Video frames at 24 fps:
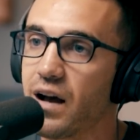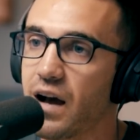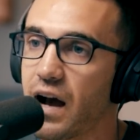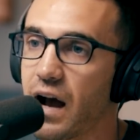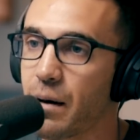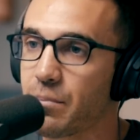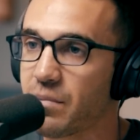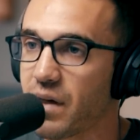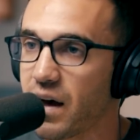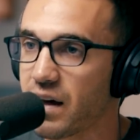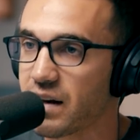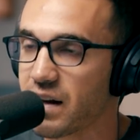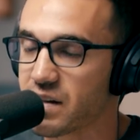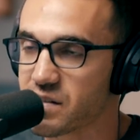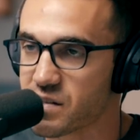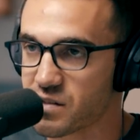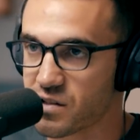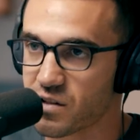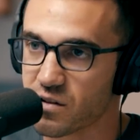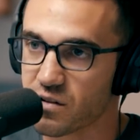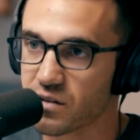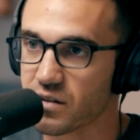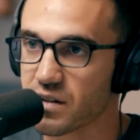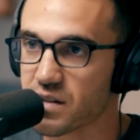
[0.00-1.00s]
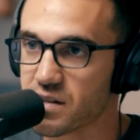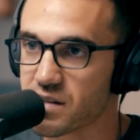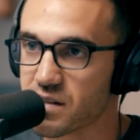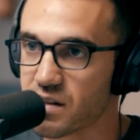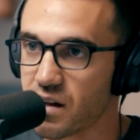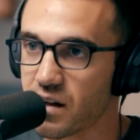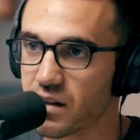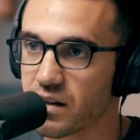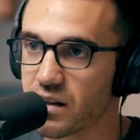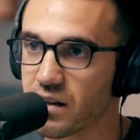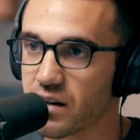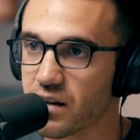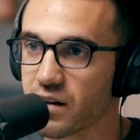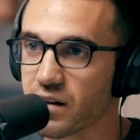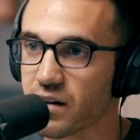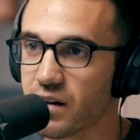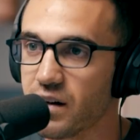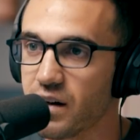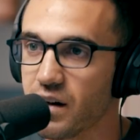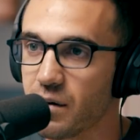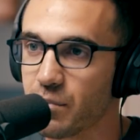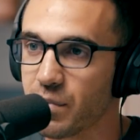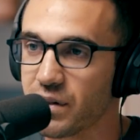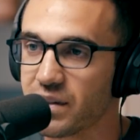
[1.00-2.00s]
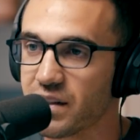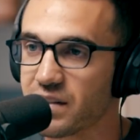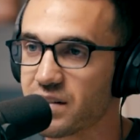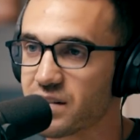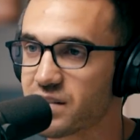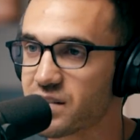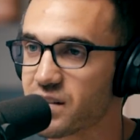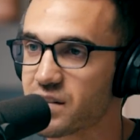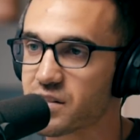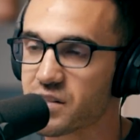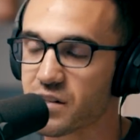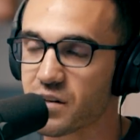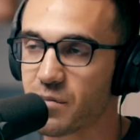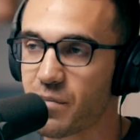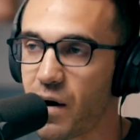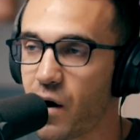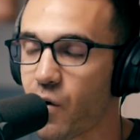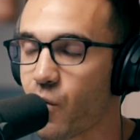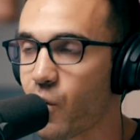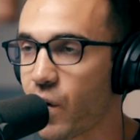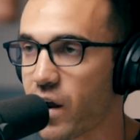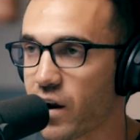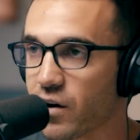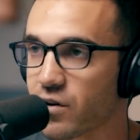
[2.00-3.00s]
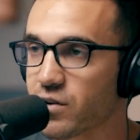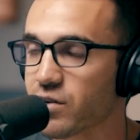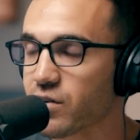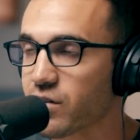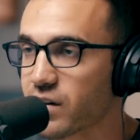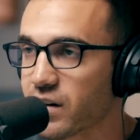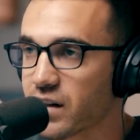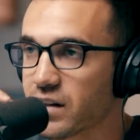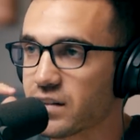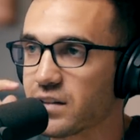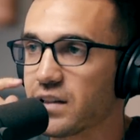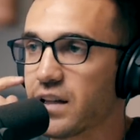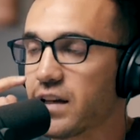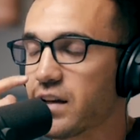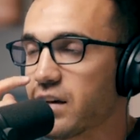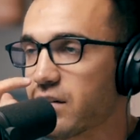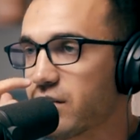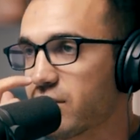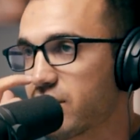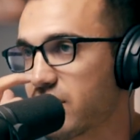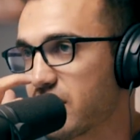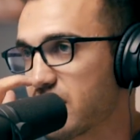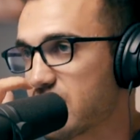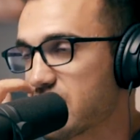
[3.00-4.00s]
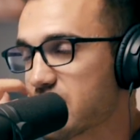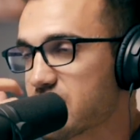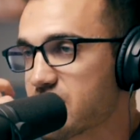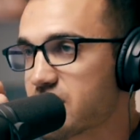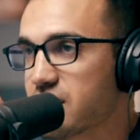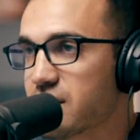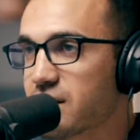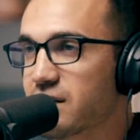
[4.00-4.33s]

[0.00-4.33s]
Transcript: I'm yeah. not necessarily stuck here. But the decision about where you're going to live is,